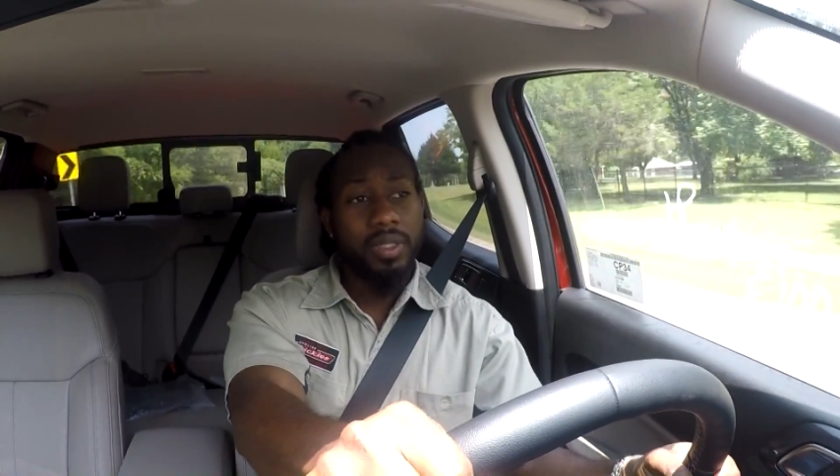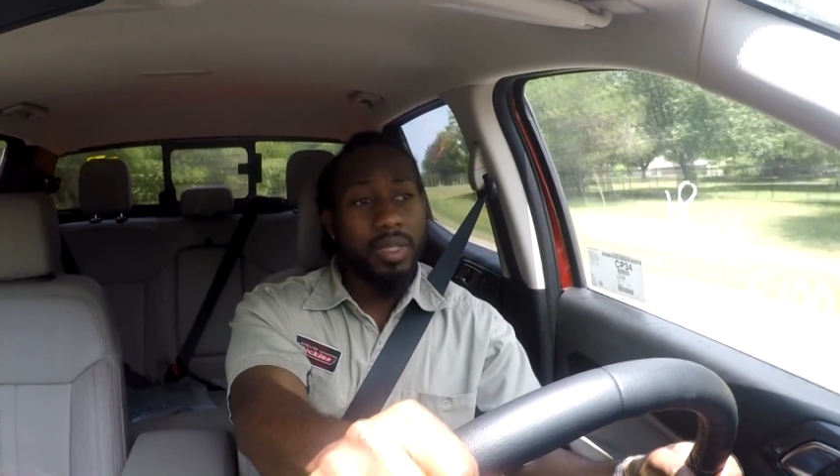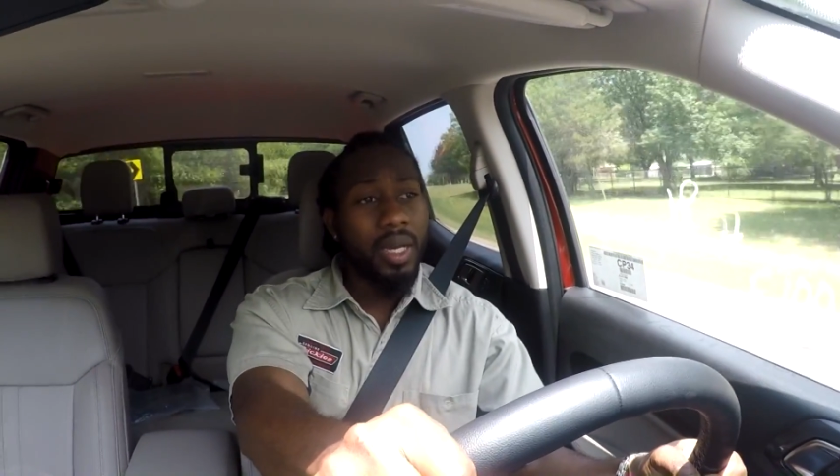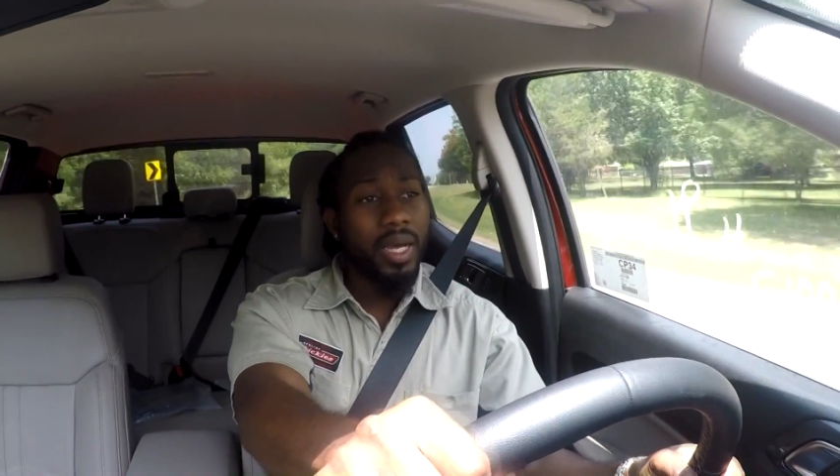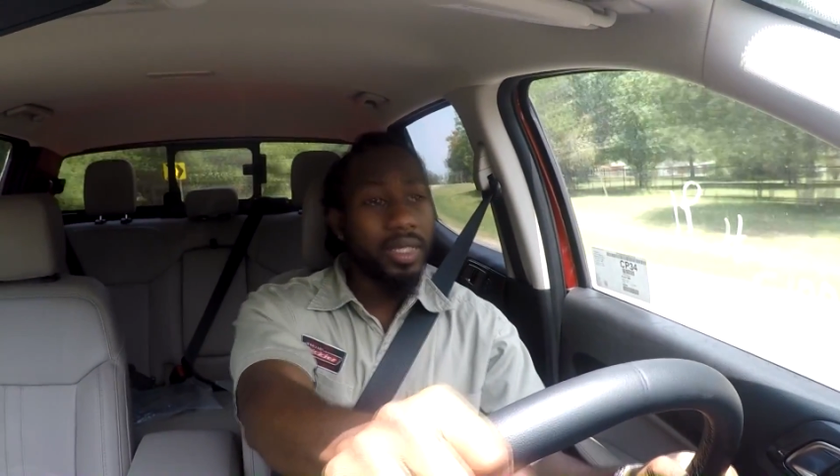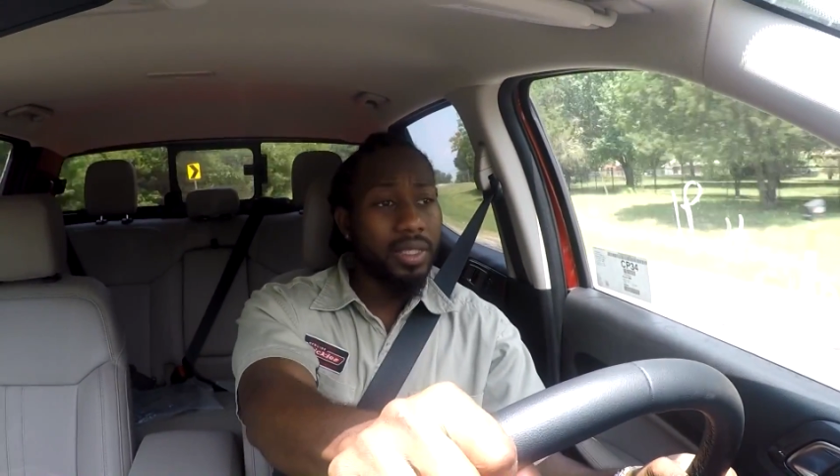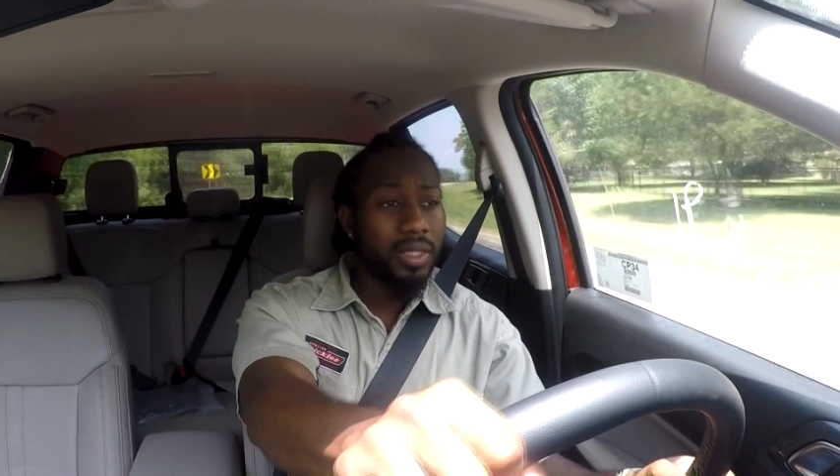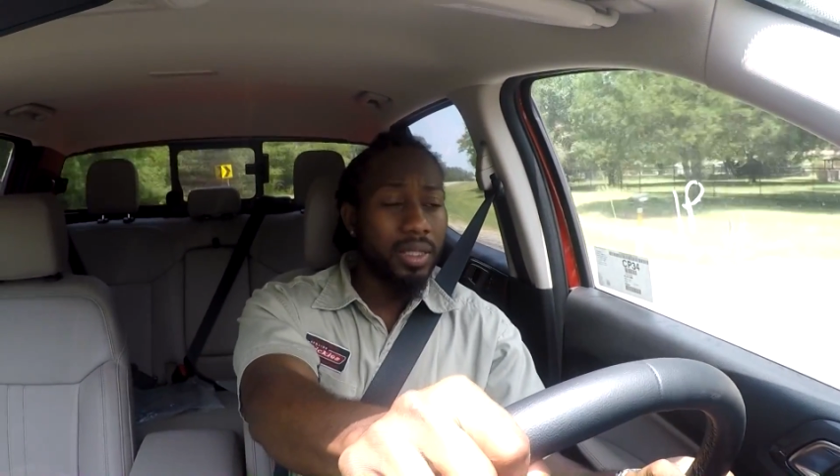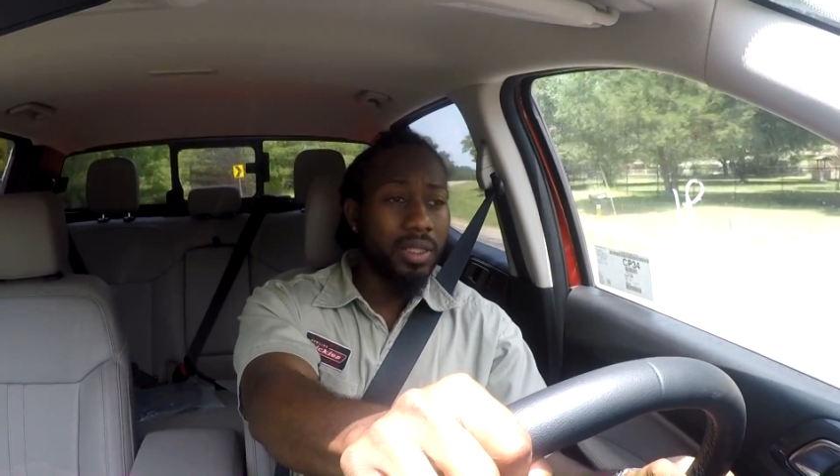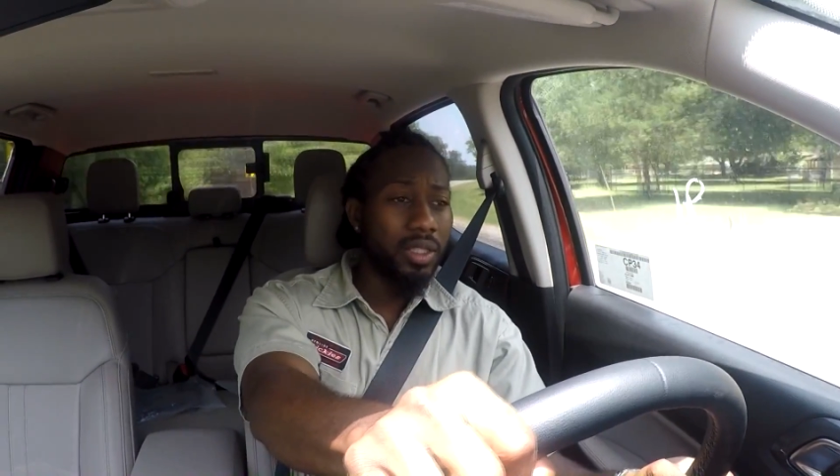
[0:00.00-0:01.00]
nice
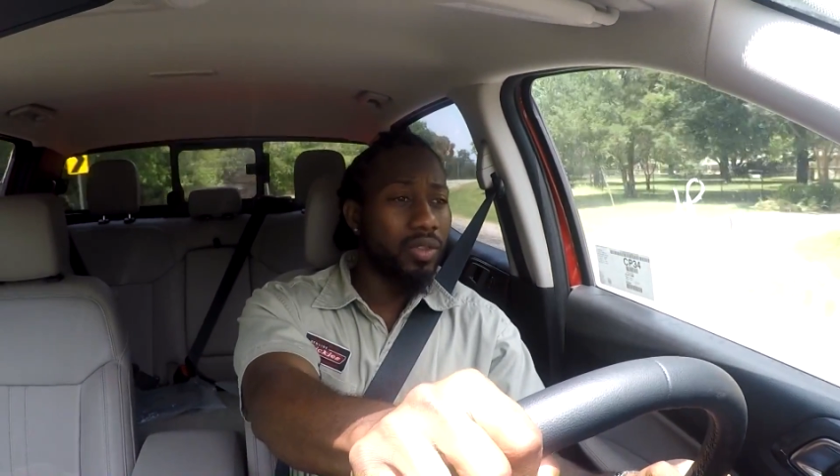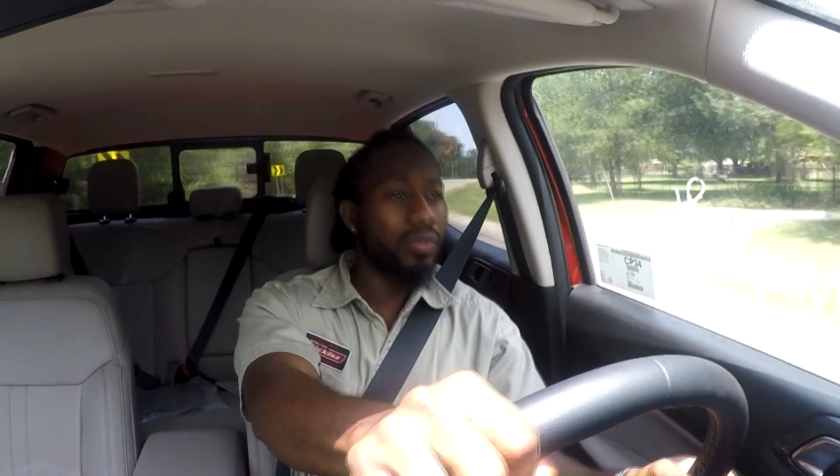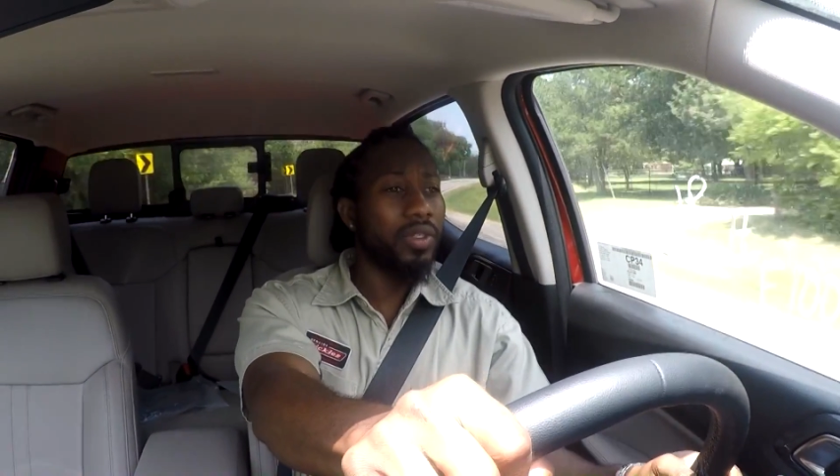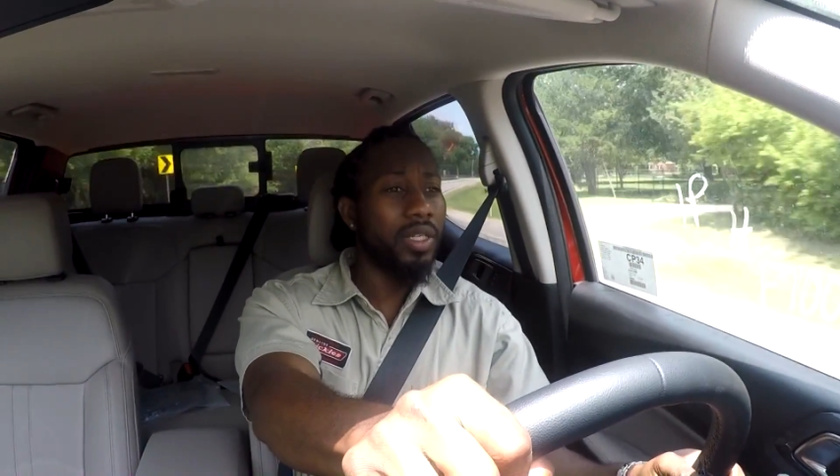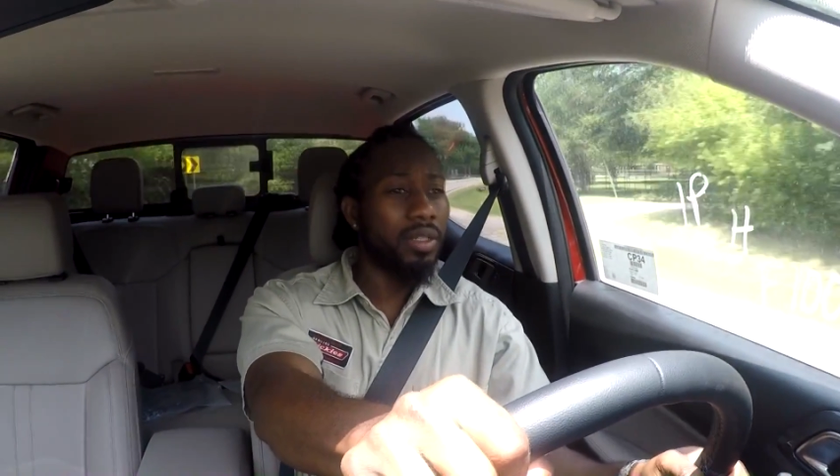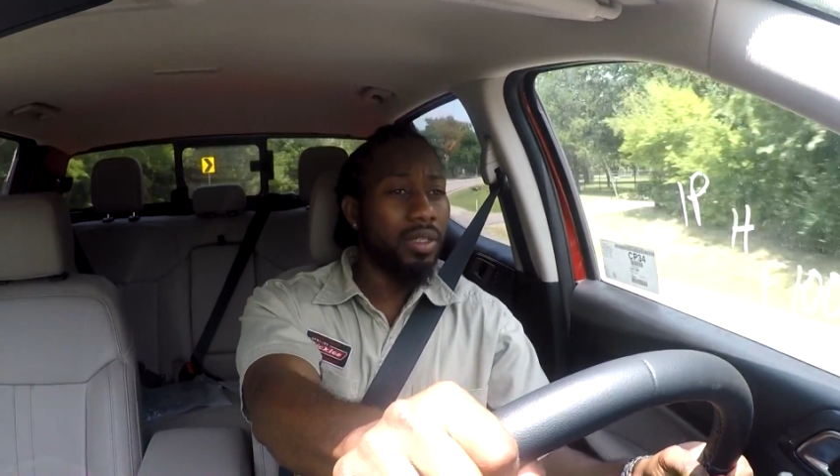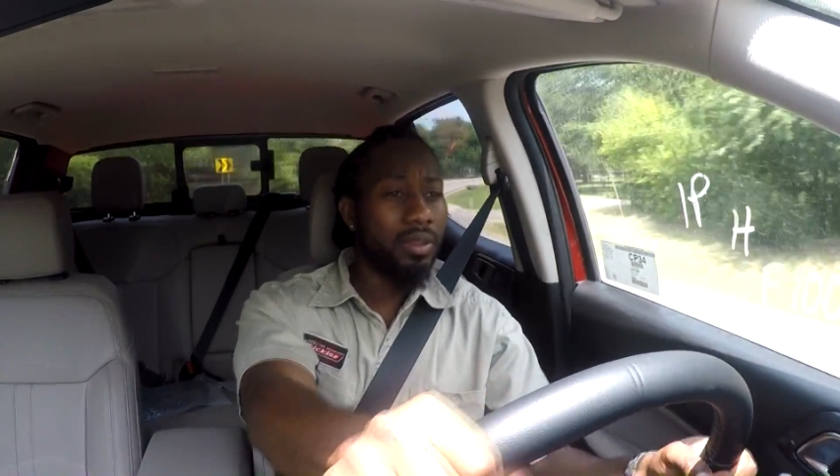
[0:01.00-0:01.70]
in this vehicle.